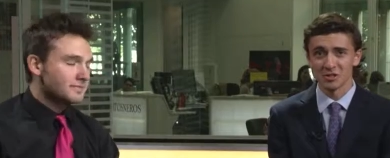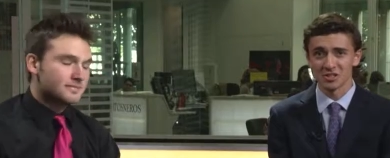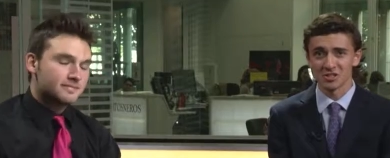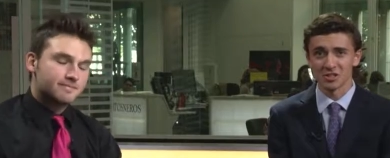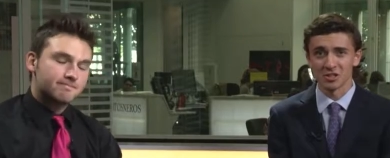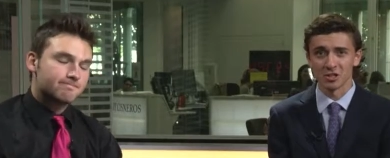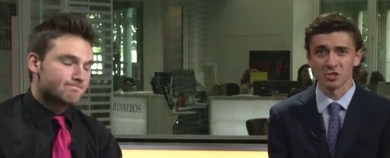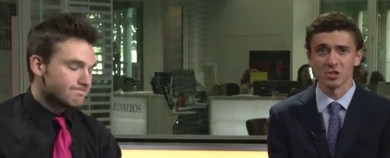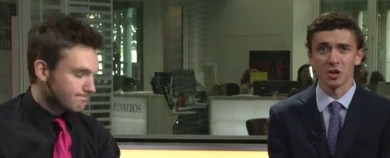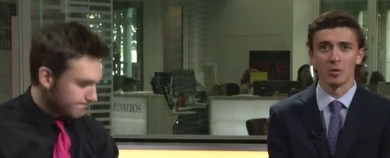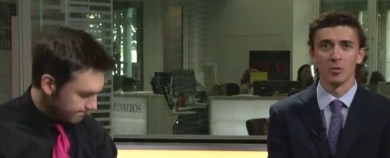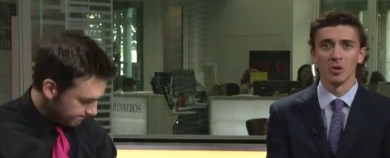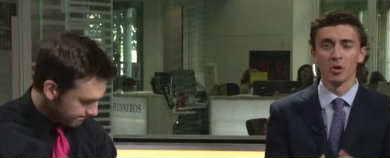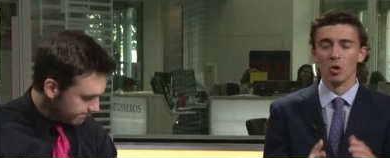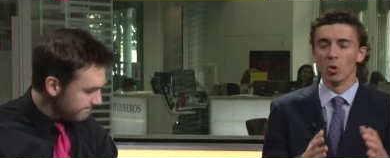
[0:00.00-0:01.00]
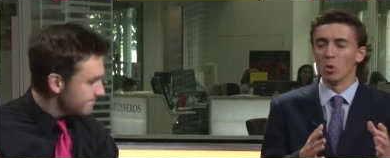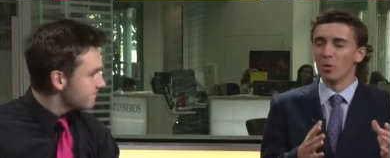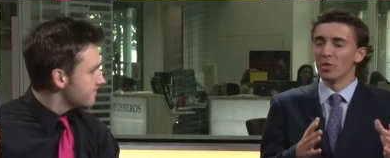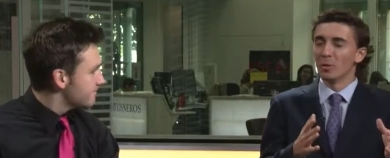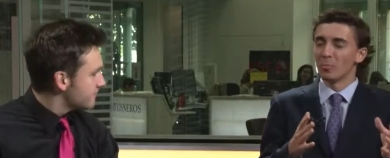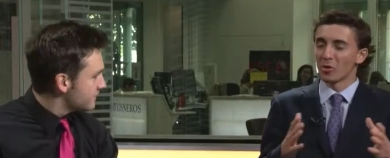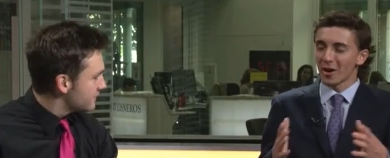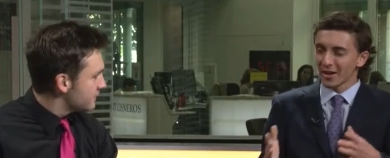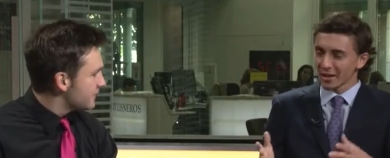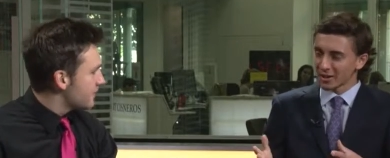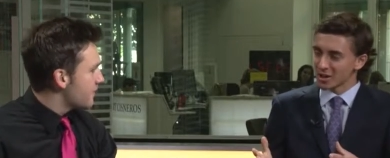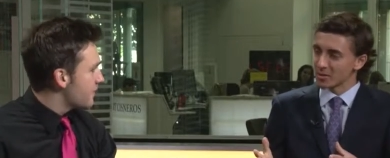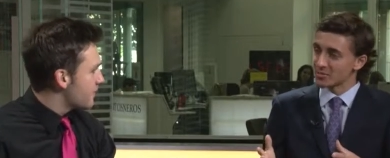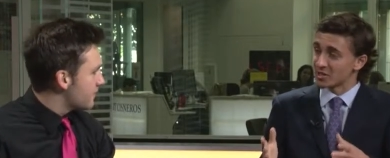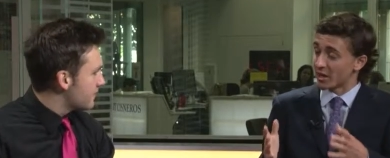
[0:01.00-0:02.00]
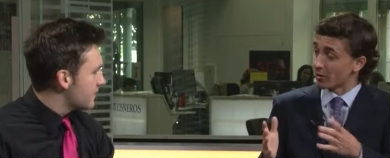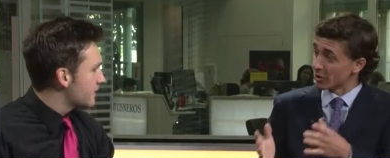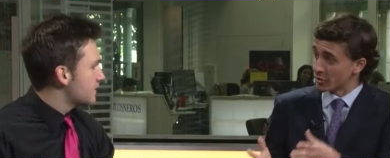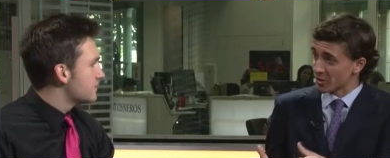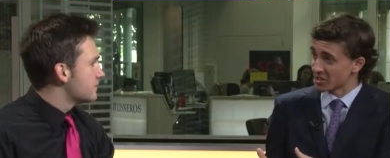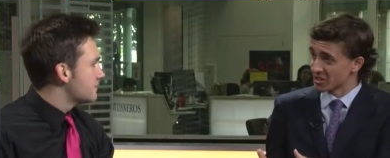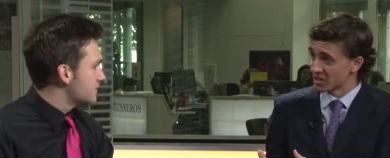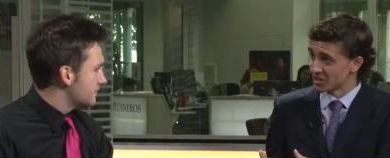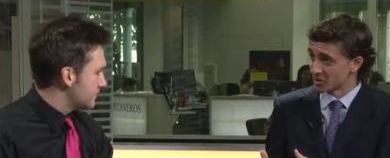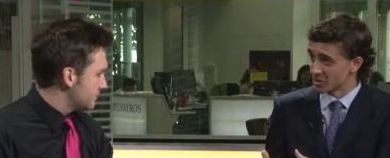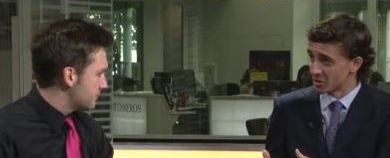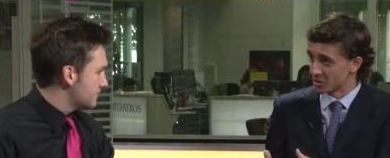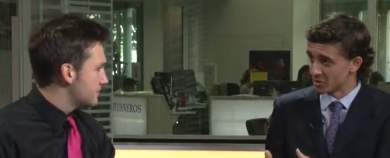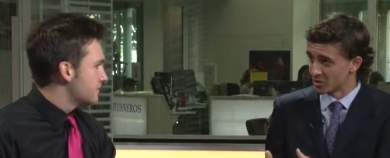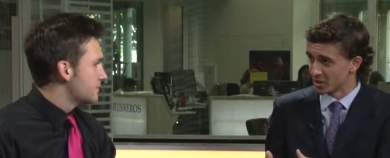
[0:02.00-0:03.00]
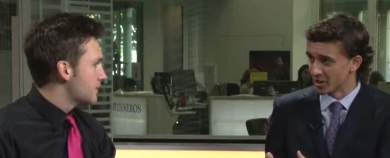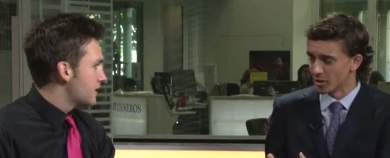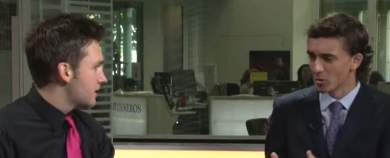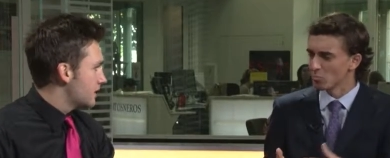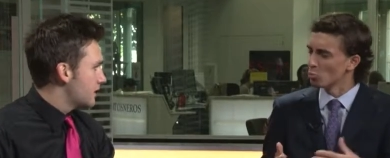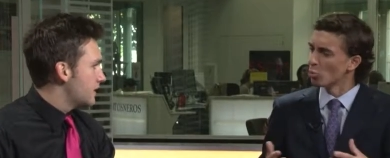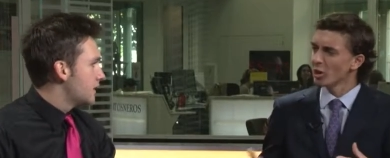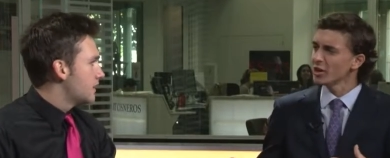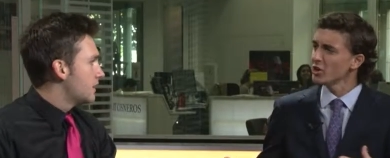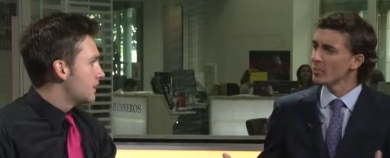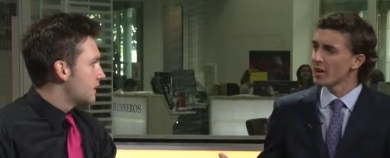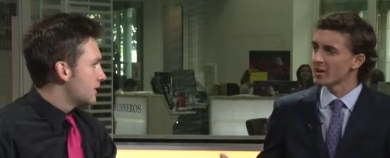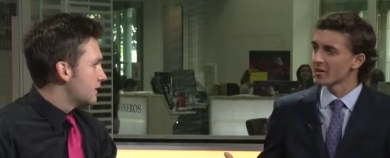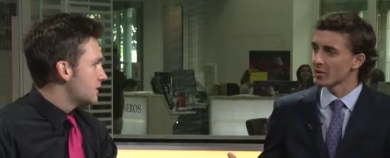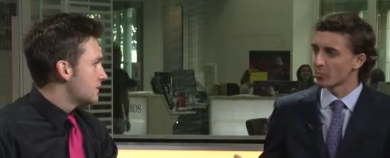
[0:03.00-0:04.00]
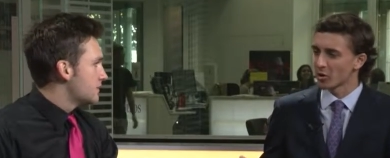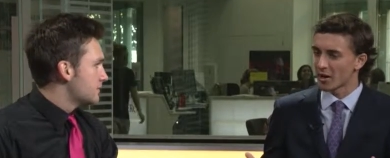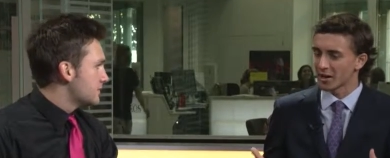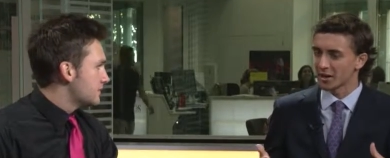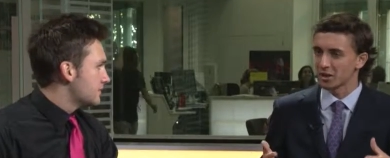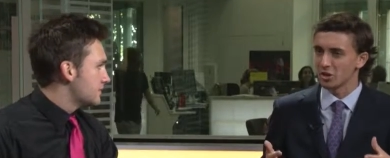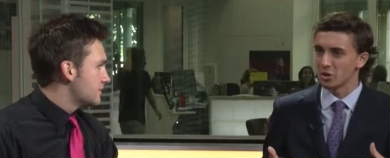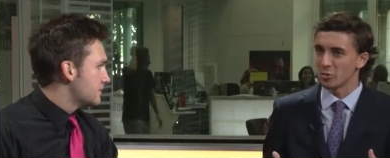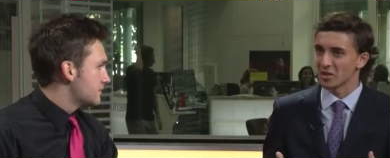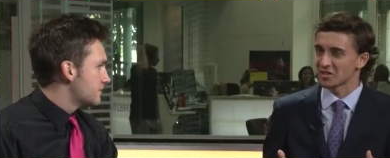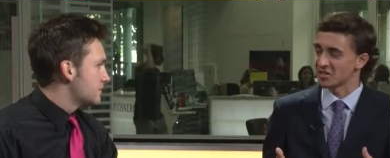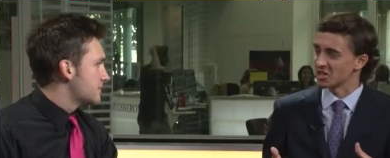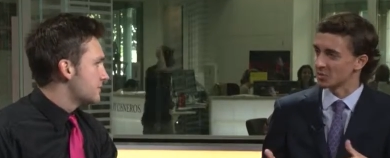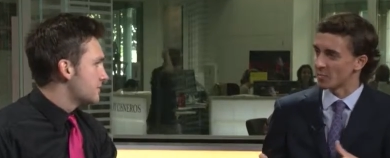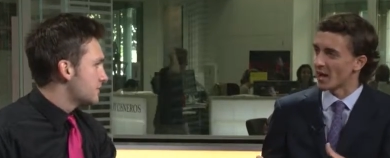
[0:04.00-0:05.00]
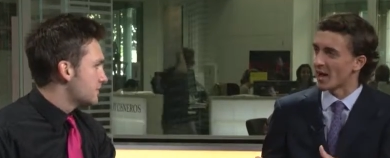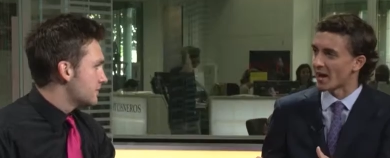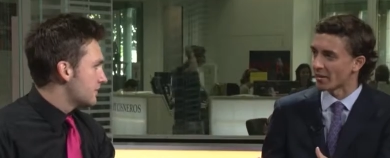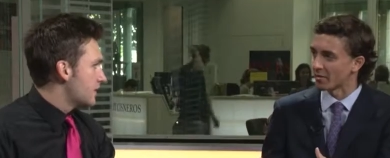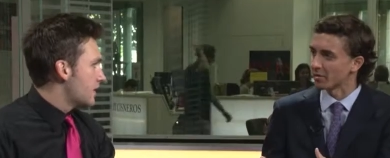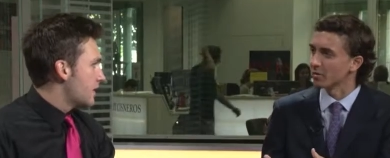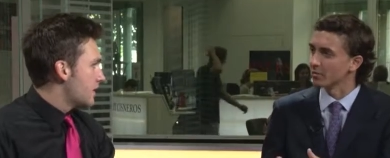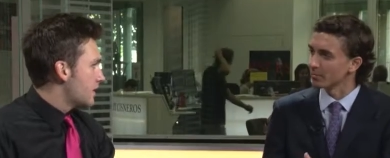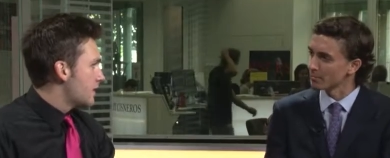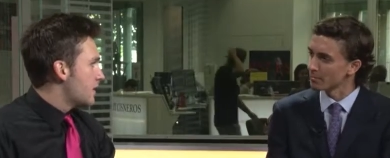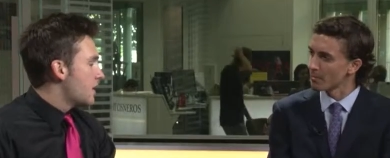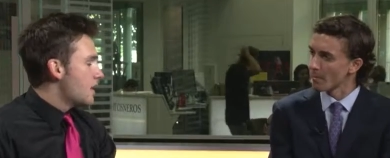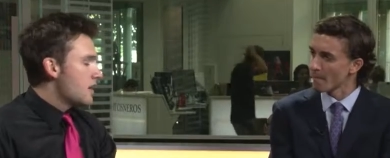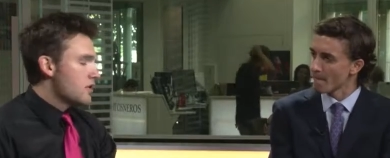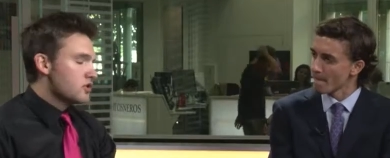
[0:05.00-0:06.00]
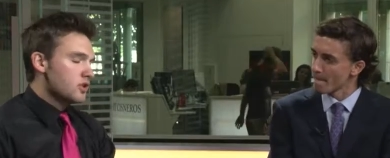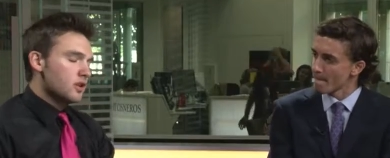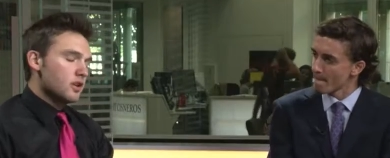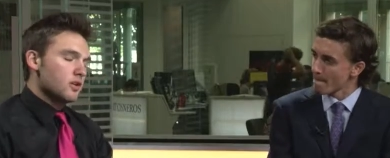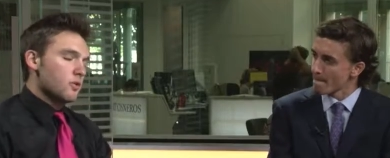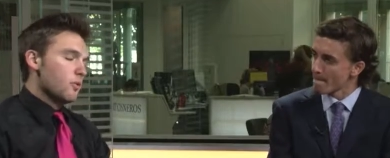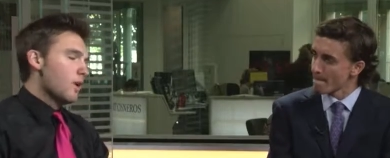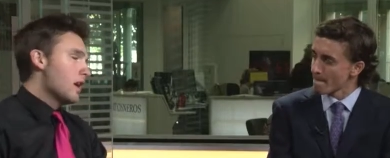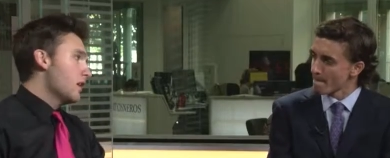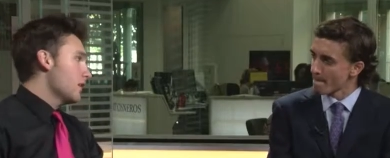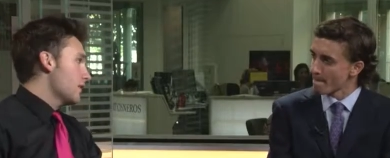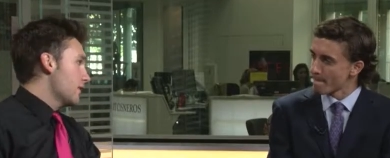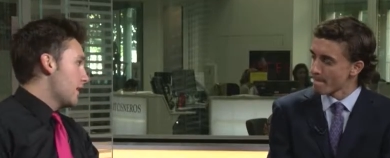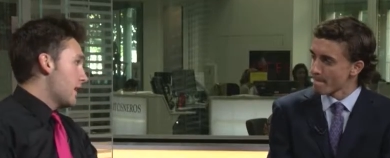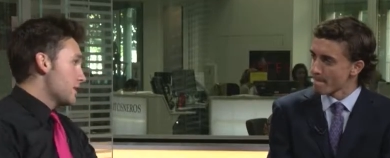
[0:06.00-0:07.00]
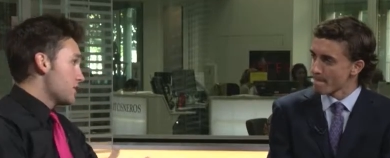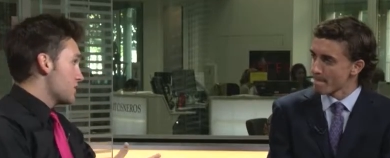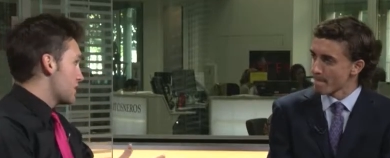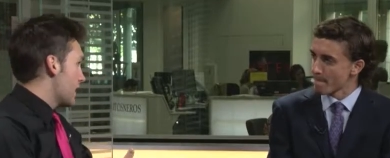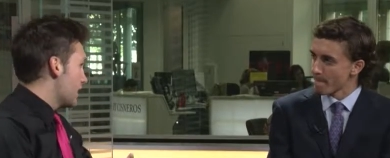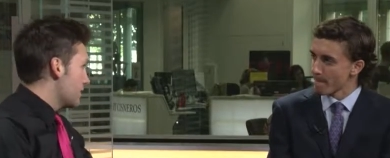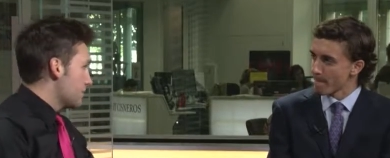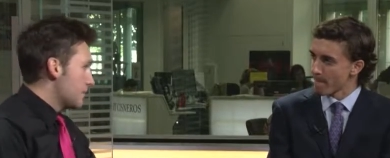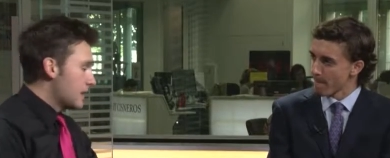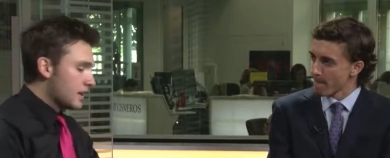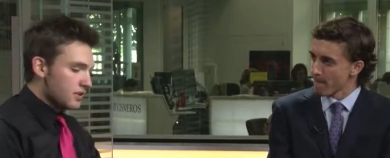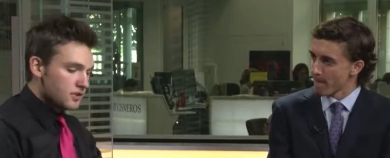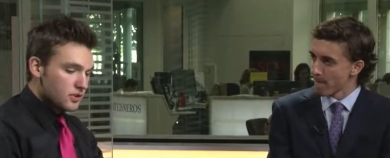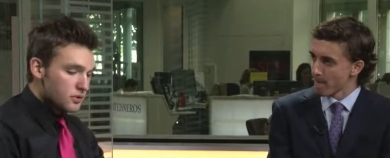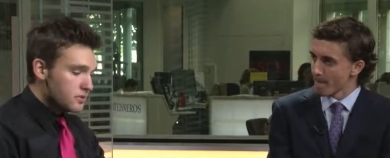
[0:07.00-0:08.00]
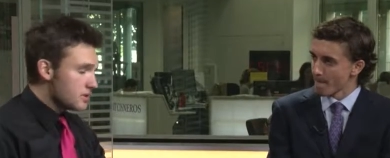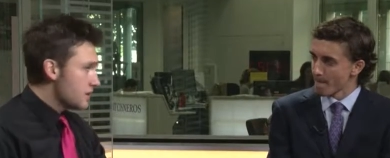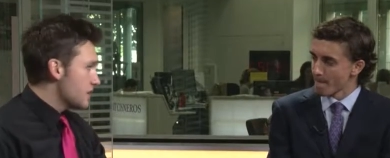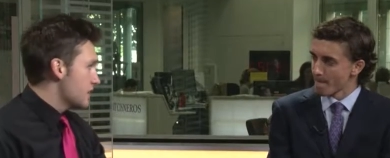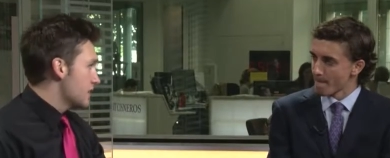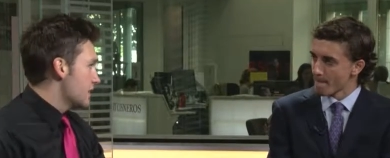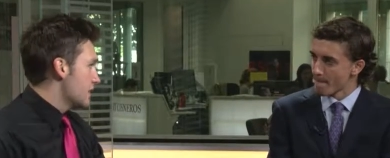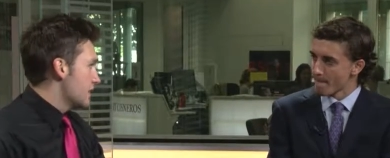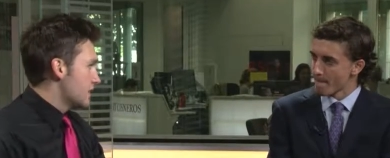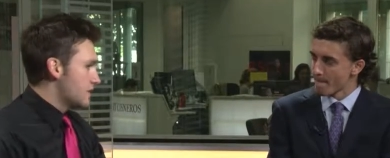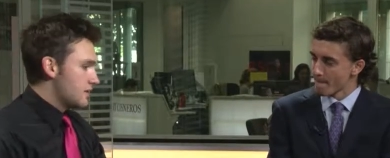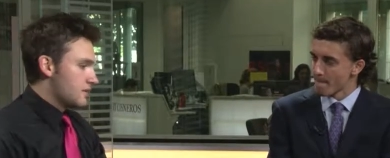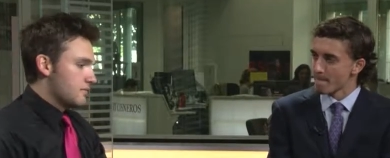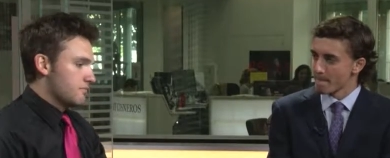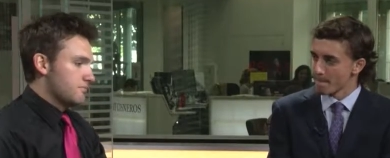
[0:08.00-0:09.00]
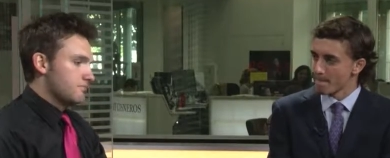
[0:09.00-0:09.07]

Speaker 1: this thing. So, the bracket comes out. USC is a two seed. What do you make of the bracket and USC's path?
Speaker 2: Sure. Well, as you said, being a two seed is